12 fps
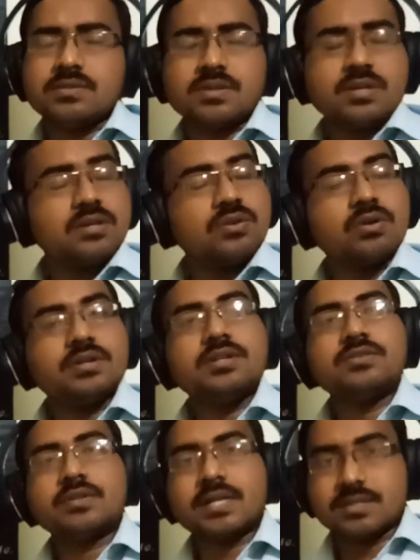means that your
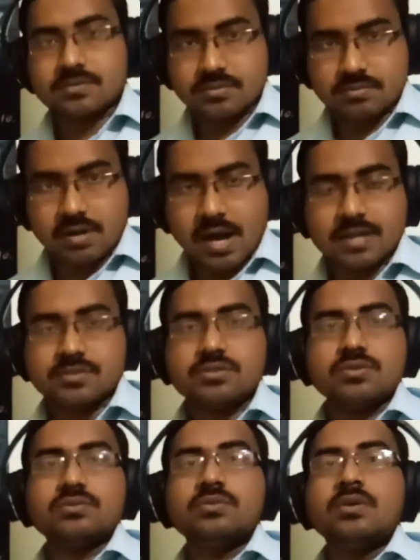teacher has asked
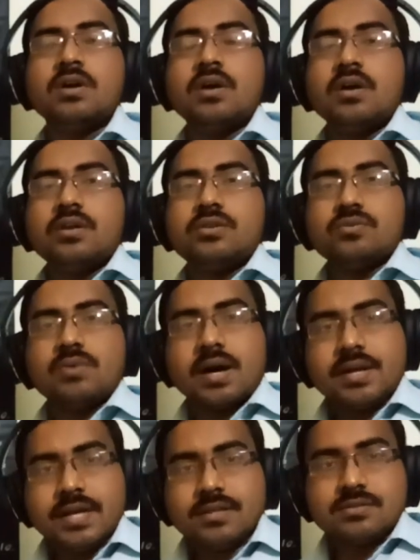you to
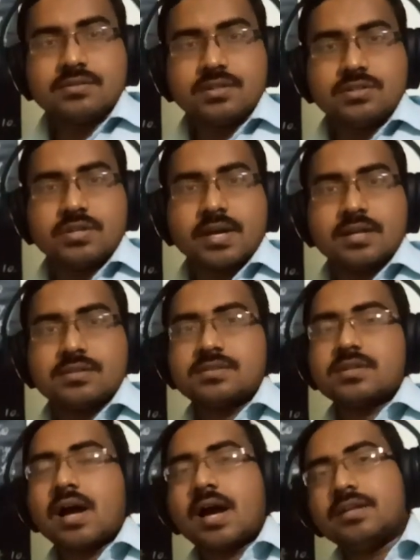arrange the
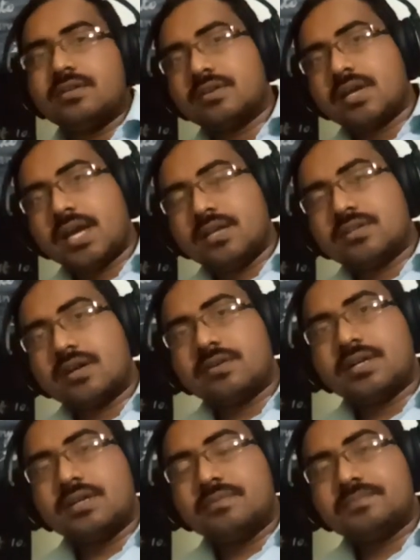chairs either
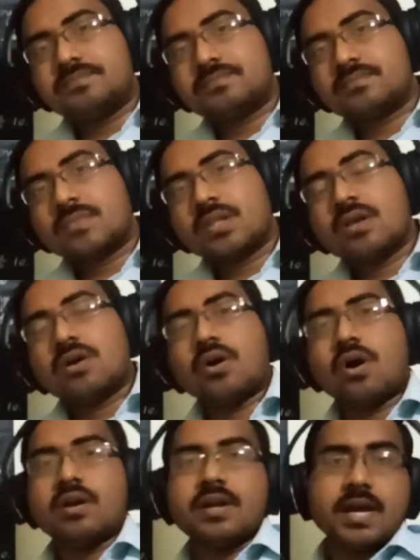800
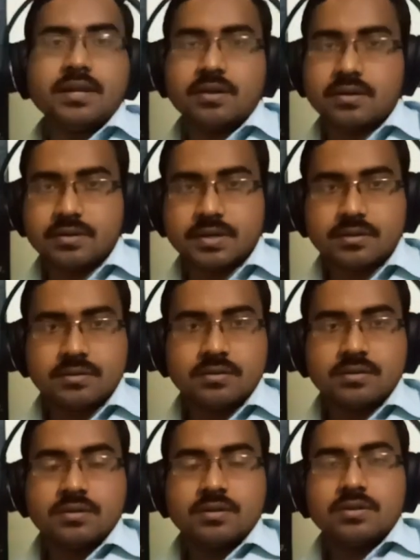or 900.
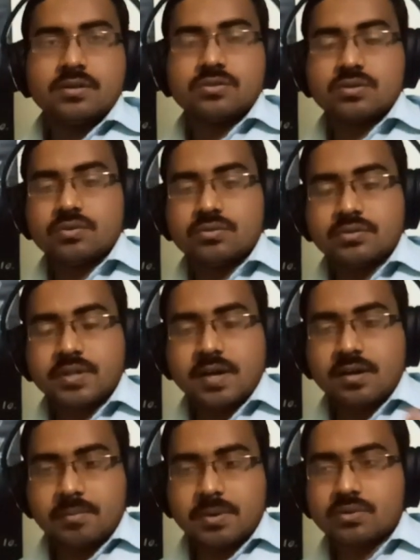So
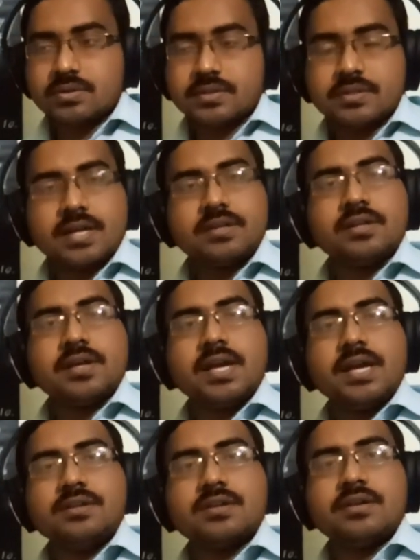think about it, that
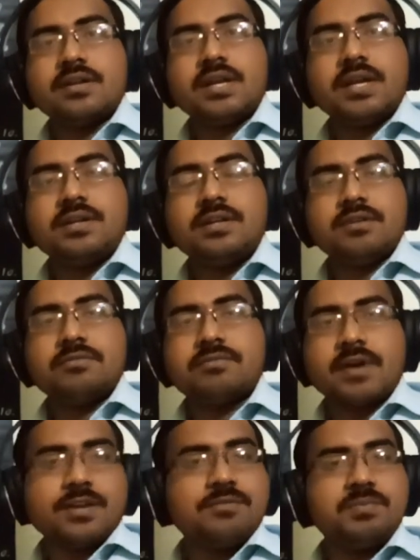
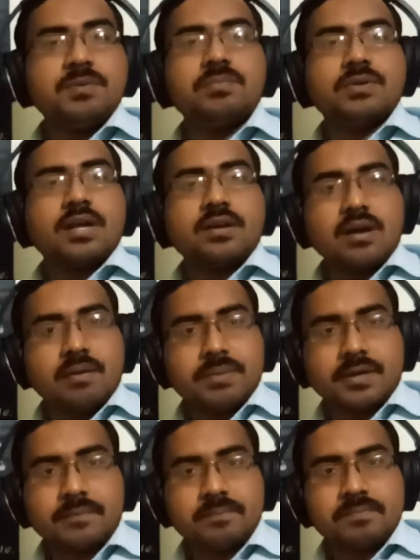885 people are coming.